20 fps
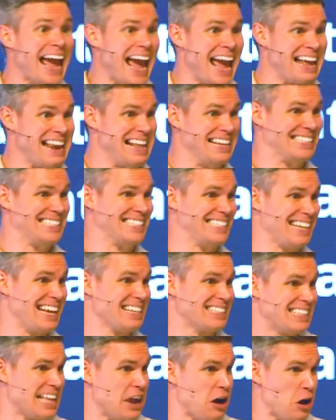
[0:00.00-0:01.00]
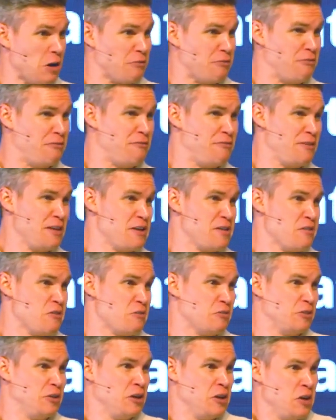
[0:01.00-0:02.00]
And it says they are
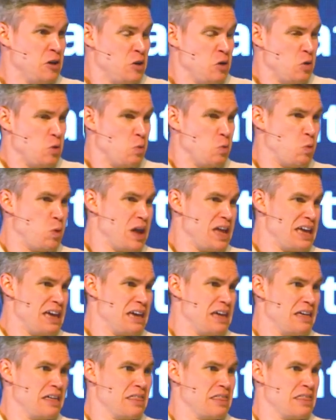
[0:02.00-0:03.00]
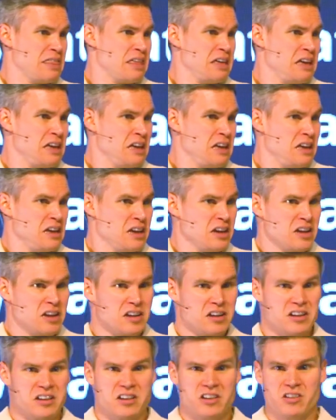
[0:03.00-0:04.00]
filled with
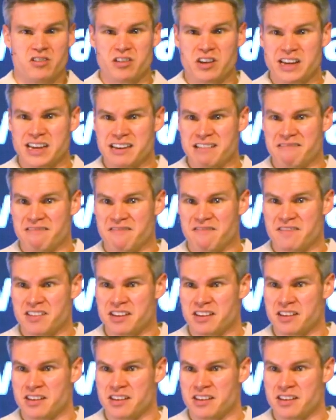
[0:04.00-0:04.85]
grief.